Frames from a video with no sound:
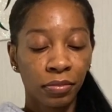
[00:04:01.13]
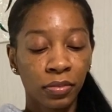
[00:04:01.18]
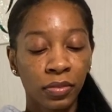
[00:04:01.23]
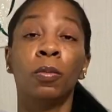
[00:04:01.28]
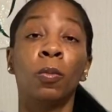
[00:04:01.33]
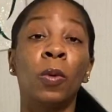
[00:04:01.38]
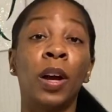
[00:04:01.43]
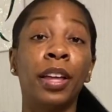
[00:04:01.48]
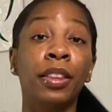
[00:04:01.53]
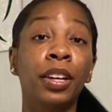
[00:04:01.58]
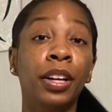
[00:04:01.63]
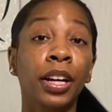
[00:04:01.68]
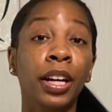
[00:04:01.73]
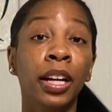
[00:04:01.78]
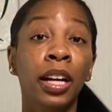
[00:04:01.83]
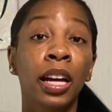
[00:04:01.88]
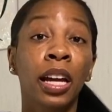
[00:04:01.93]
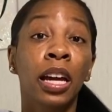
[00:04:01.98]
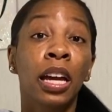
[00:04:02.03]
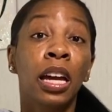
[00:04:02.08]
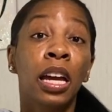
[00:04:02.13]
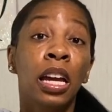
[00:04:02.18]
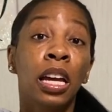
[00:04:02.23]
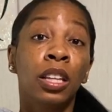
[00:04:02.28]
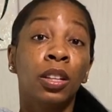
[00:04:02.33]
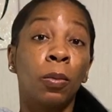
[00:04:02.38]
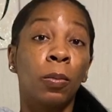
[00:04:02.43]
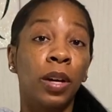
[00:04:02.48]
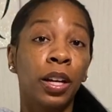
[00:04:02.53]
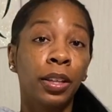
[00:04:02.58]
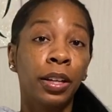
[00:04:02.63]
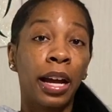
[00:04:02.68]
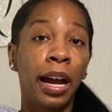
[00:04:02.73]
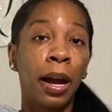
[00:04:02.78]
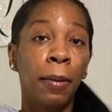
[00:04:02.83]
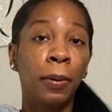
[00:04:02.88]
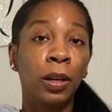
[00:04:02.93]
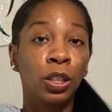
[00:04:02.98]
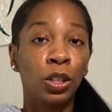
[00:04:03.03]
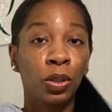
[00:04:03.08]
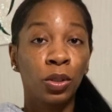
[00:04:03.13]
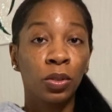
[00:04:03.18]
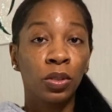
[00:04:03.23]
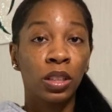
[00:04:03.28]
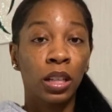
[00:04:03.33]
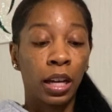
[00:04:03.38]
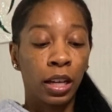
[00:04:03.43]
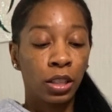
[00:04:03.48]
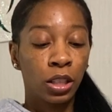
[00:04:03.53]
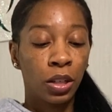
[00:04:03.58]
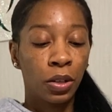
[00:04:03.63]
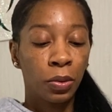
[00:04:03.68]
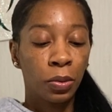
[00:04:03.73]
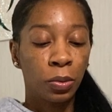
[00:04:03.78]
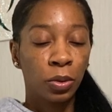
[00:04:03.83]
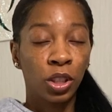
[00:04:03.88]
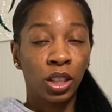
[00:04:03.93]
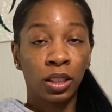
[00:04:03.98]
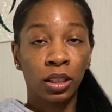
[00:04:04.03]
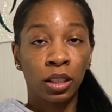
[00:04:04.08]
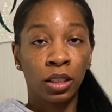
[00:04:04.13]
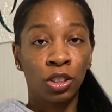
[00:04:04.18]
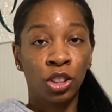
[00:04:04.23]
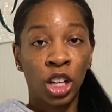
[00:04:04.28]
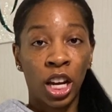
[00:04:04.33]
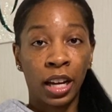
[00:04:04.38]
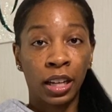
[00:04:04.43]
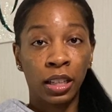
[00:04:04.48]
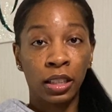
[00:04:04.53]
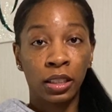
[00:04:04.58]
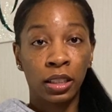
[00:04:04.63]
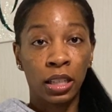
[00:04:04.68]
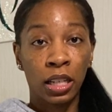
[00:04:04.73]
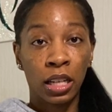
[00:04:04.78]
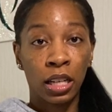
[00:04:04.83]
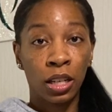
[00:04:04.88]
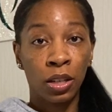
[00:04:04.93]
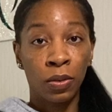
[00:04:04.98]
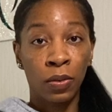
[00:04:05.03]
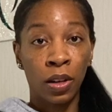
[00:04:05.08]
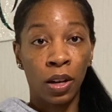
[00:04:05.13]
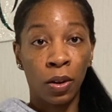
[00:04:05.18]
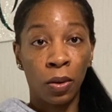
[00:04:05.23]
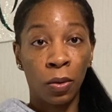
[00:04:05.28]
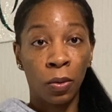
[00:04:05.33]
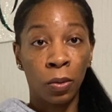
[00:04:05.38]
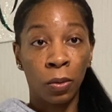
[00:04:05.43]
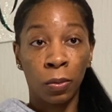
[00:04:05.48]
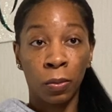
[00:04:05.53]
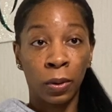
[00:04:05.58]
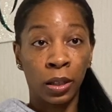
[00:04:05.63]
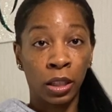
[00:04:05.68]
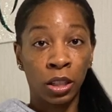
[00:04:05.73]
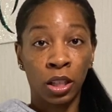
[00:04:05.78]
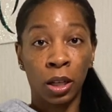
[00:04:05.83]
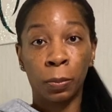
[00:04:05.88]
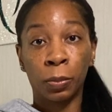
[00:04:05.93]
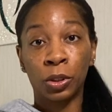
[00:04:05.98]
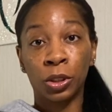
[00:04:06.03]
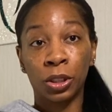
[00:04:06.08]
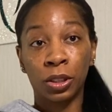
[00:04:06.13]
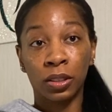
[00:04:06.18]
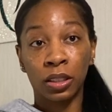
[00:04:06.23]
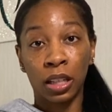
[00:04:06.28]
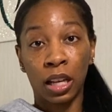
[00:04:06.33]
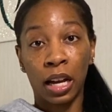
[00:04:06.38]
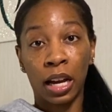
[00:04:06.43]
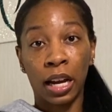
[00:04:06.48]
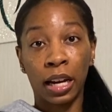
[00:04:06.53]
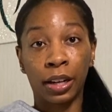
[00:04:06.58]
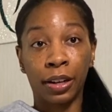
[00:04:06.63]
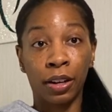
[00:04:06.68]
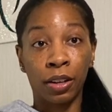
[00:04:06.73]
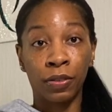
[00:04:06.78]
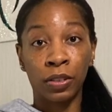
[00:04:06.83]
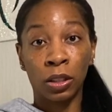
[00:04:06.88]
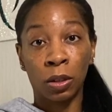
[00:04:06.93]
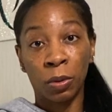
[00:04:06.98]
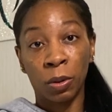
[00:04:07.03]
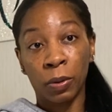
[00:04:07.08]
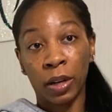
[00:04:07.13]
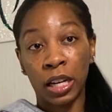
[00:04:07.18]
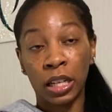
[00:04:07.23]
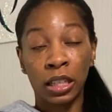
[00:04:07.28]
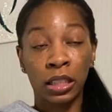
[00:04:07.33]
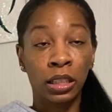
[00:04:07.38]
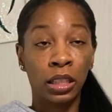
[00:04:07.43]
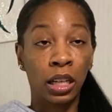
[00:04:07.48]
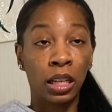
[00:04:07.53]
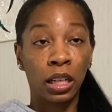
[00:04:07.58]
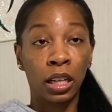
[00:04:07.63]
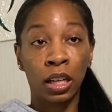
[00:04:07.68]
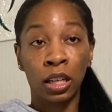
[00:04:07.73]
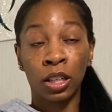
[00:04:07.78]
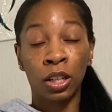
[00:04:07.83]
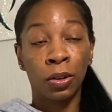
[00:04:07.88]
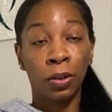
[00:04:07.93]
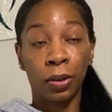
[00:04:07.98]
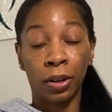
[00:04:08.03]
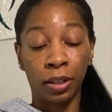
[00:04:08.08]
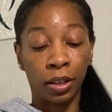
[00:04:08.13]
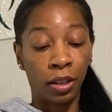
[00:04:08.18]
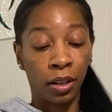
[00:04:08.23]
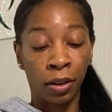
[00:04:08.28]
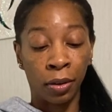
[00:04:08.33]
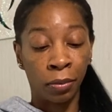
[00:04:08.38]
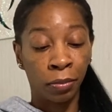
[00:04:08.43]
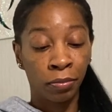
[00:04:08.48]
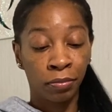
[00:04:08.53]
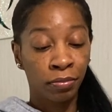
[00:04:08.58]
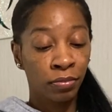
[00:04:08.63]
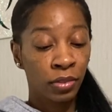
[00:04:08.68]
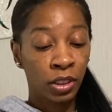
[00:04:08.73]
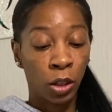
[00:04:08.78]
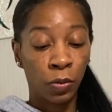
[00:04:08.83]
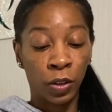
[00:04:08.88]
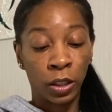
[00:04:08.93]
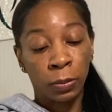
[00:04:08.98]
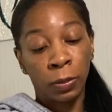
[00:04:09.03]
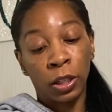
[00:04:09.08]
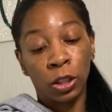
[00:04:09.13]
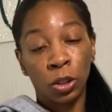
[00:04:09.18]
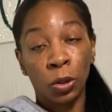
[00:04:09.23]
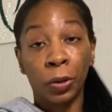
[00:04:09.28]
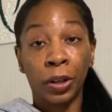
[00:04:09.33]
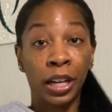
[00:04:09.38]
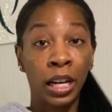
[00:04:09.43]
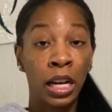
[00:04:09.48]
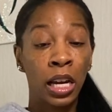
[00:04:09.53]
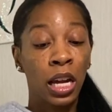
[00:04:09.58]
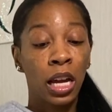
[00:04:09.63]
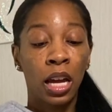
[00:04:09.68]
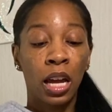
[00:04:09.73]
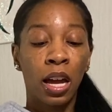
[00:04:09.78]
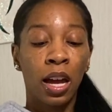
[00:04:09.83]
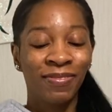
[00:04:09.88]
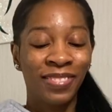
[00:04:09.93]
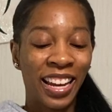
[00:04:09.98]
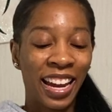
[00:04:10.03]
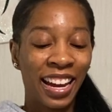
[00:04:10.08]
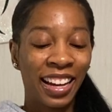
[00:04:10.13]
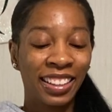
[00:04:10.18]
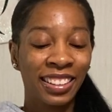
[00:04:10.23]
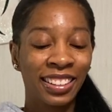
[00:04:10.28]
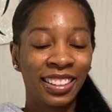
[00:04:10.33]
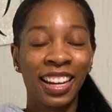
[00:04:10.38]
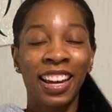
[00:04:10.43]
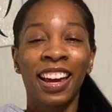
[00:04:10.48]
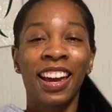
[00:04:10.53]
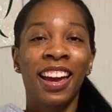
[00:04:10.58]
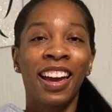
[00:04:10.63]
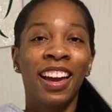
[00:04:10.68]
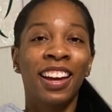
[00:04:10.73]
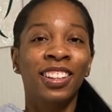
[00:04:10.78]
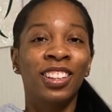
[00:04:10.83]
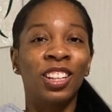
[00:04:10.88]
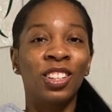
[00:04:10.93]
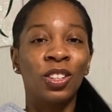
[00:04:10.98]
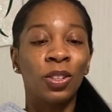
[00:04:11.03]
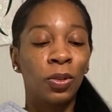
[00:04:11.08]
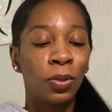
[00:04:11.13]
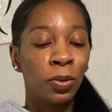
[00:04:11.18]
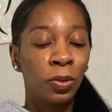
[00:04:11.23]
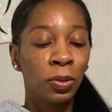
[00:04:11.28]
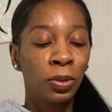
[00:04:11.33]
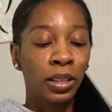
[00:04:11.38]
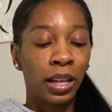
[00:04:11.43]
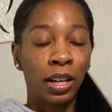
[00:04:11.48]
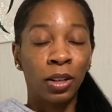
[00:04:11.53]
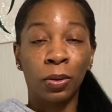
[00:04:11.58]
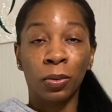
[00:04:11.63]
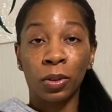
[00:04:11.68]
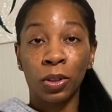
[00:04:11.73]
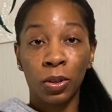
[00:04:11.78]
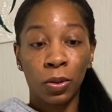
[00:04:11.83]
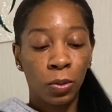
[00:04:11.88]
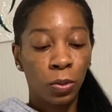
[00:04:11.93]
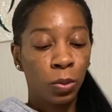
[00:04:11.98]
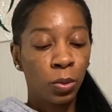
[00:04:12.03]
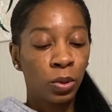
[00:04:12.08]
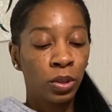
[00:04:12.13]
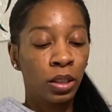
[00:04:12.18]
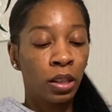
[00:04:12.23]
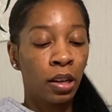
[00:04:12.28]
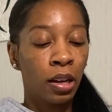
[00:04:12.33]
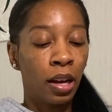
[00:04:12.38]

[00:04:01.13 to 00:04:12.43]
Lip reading: Weather, the weather app, I do use that too, just to check and see, you know, what the temperature is like, or if it's gonna be rainy, sunny. You already know, self-explanatory. Next, the news, I don't use.